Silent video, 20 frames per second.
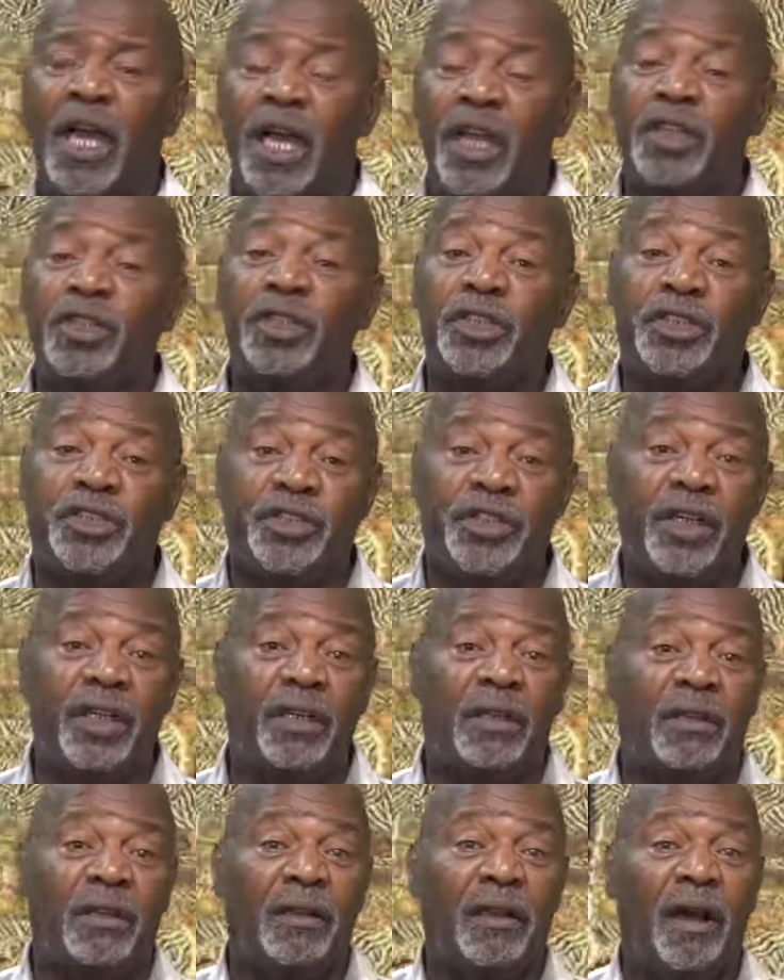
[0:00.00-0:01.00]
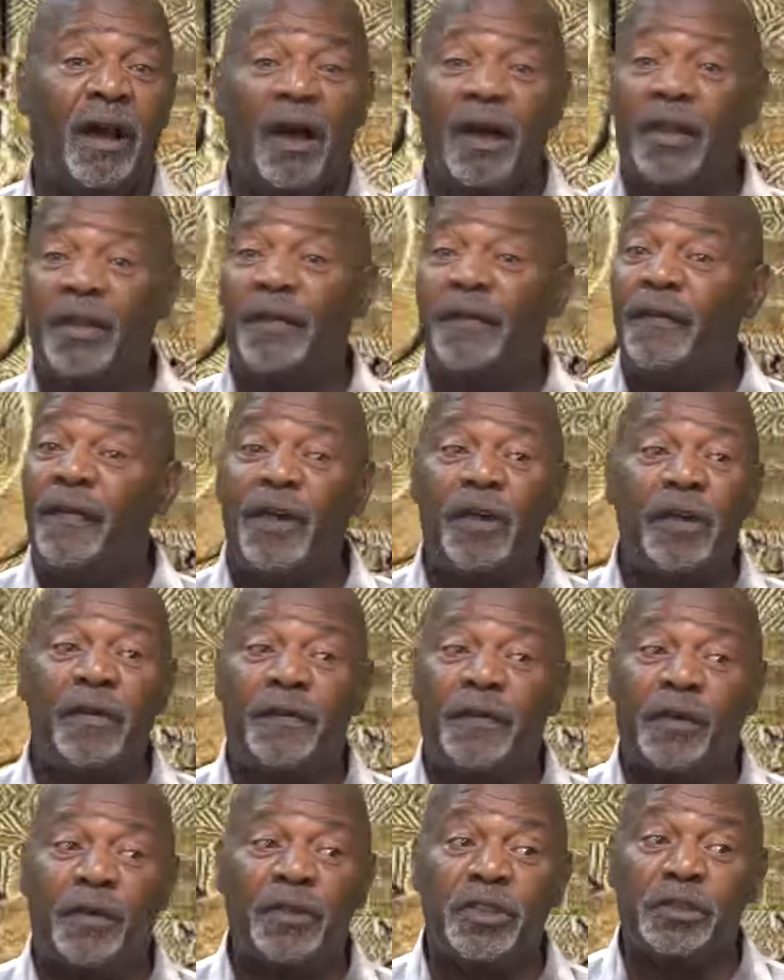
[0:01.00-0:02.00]
and you're still on the
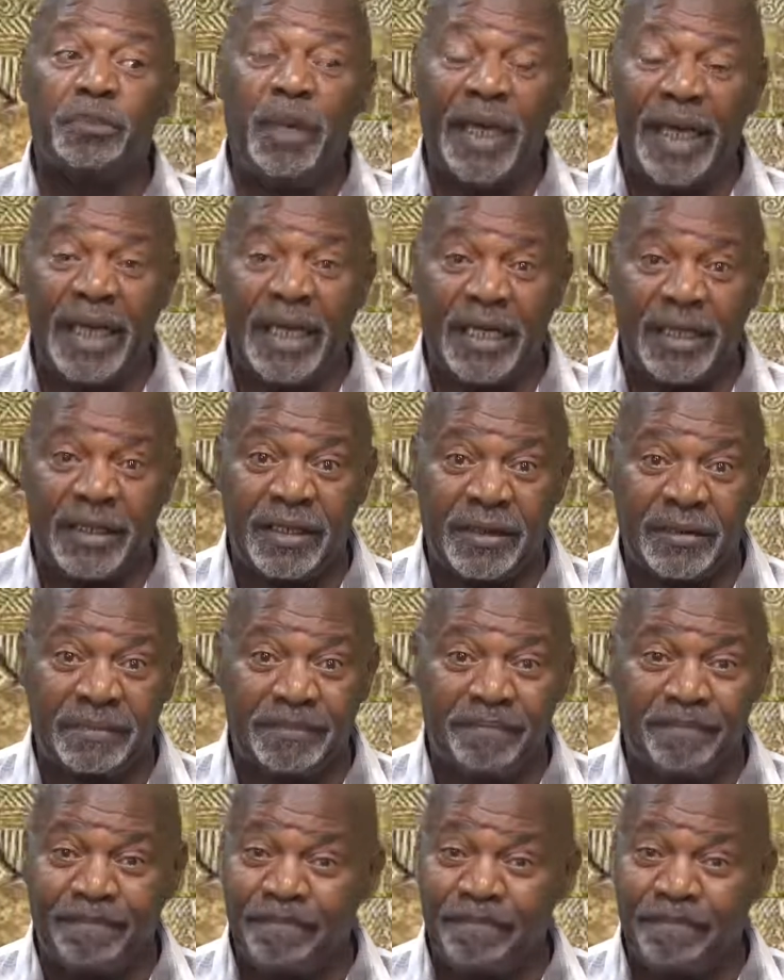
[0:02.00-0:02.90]
very first page.